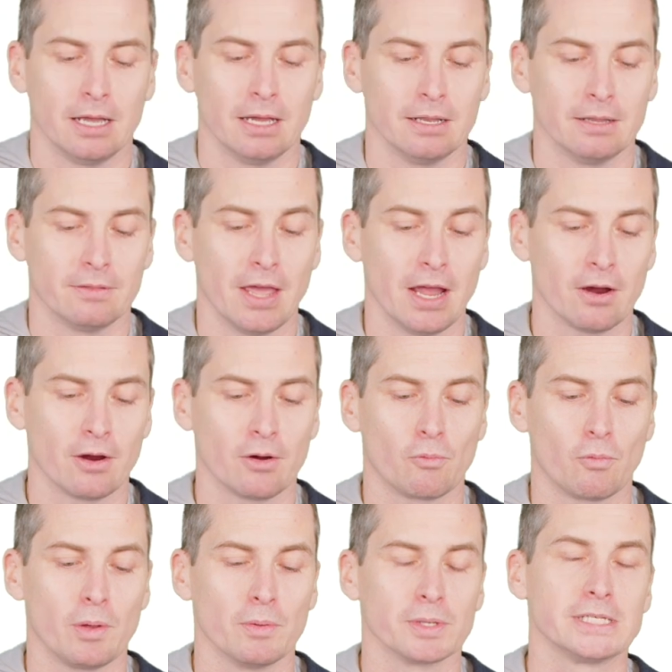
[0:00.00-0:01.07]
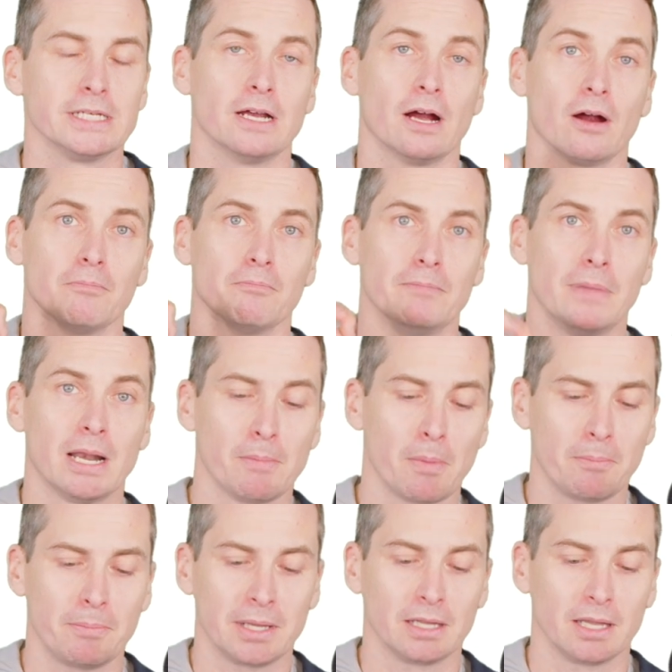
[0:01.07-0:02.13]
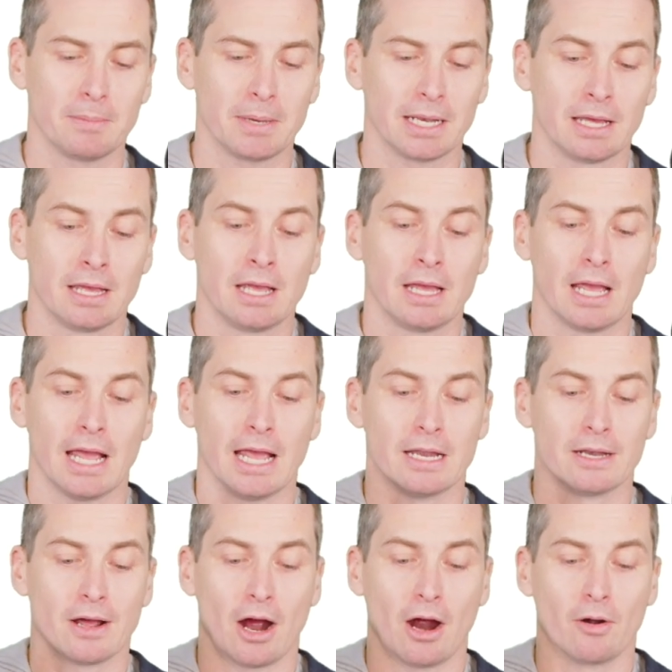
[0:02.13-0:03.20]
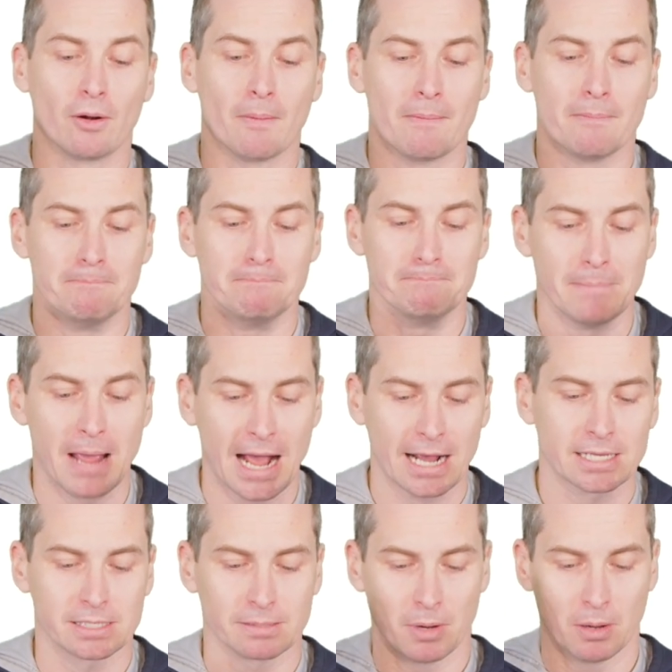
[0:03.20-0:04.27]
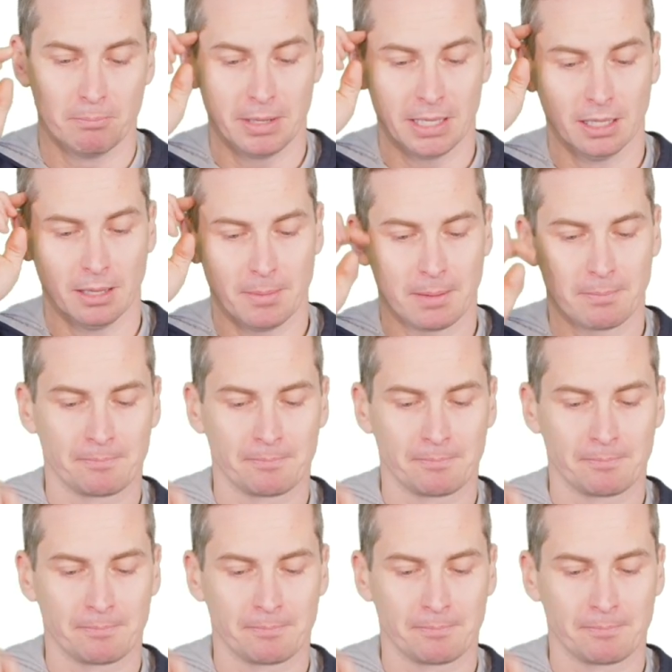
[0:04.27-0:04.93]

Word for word: And there we will see our minimum bid limit and our maximum bid limit.